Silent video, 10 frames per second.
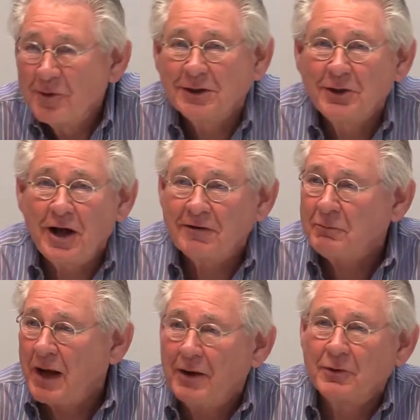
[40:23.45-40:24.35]
With a lot
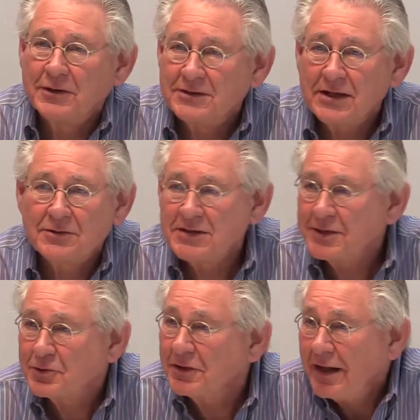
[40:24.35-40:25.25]
of power in South
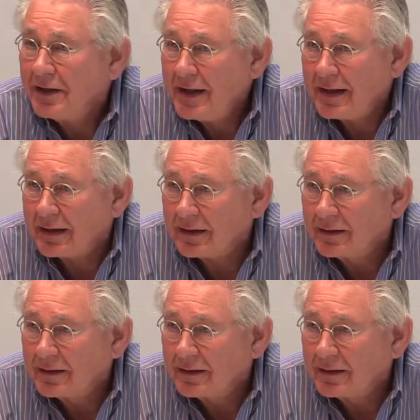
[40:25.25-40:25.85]
Central LA,